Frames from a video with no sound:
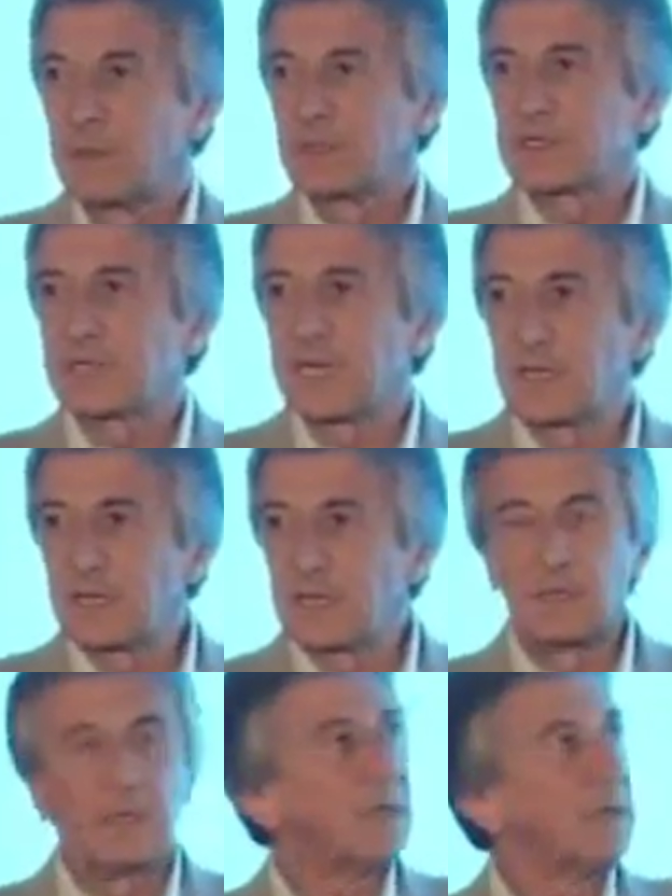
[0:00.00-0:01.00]

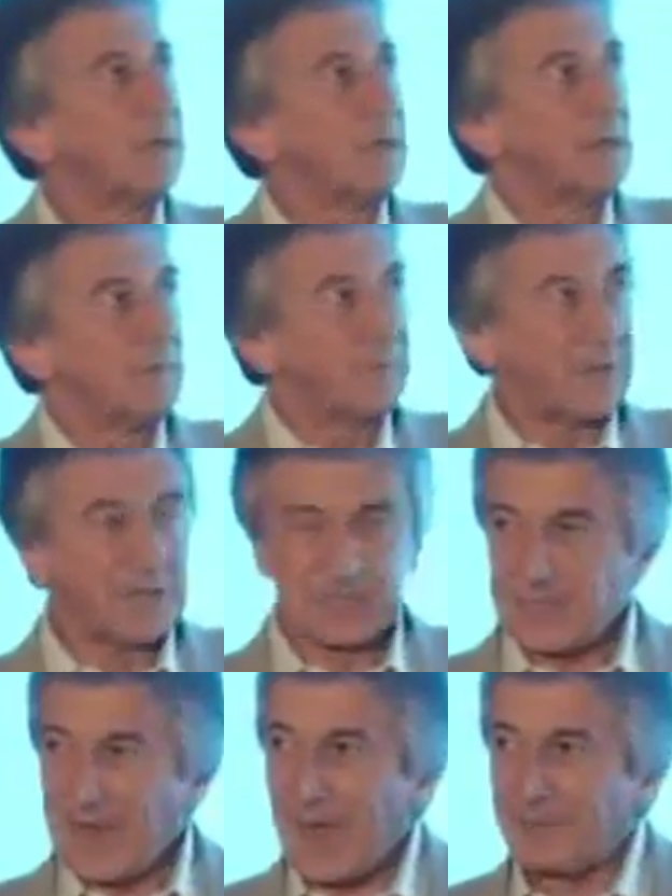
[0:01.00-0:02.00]
still, but
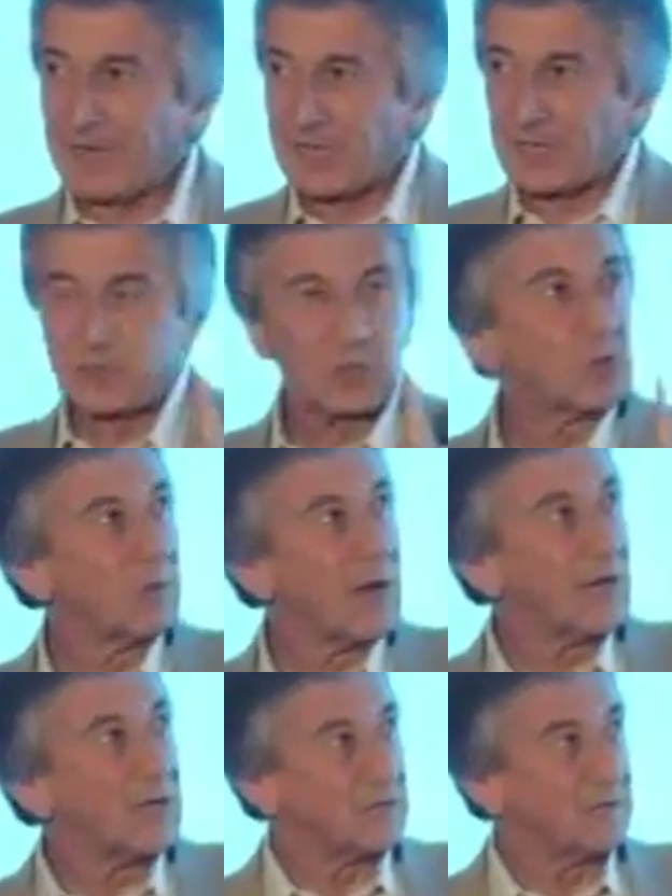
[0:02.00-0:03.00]
it's happening in two
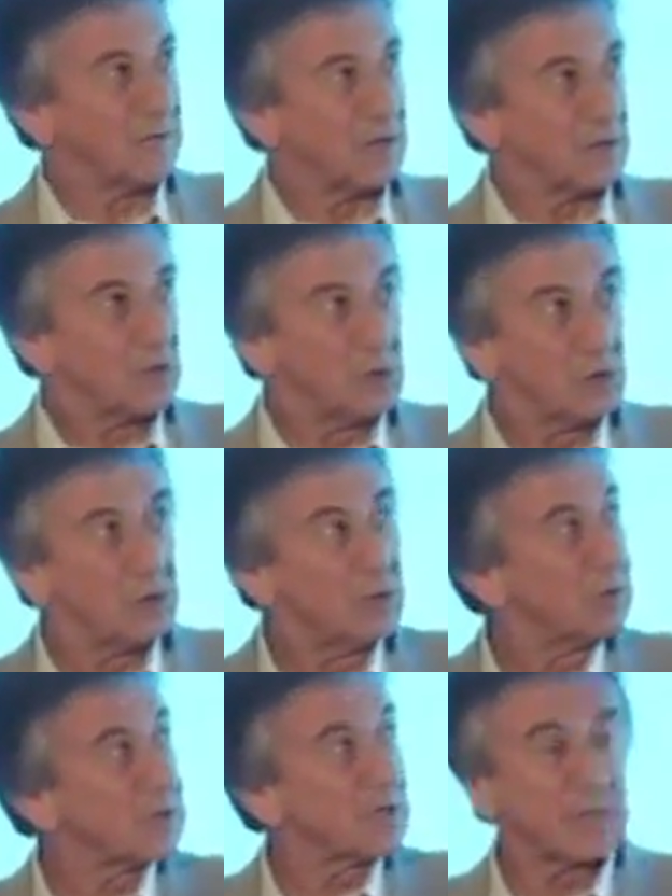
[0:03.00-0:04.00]
ways. You've got new
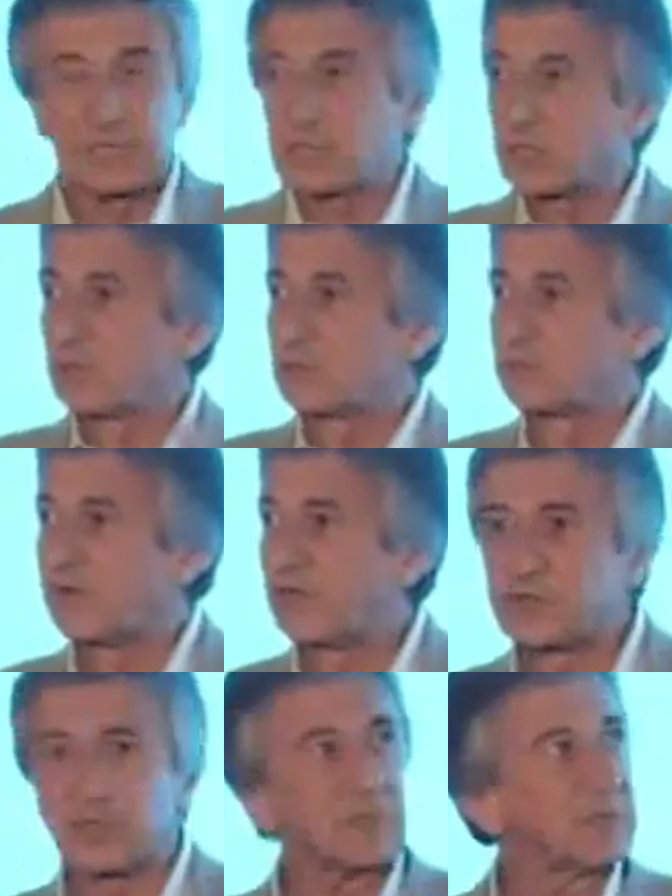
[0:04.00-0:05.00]
users in certain
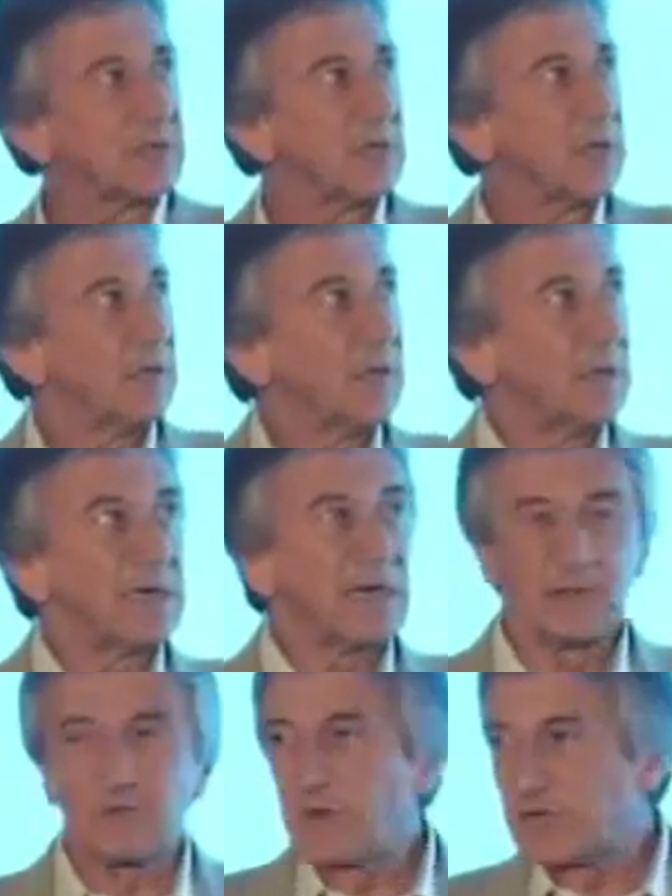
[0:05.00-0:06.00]
regions. In
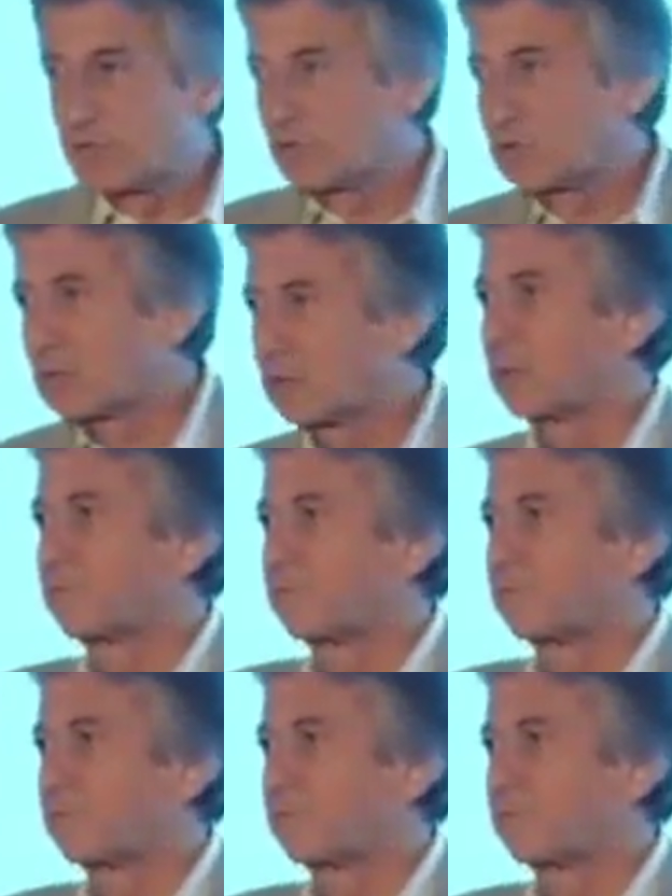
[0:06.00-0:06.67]
other regions, the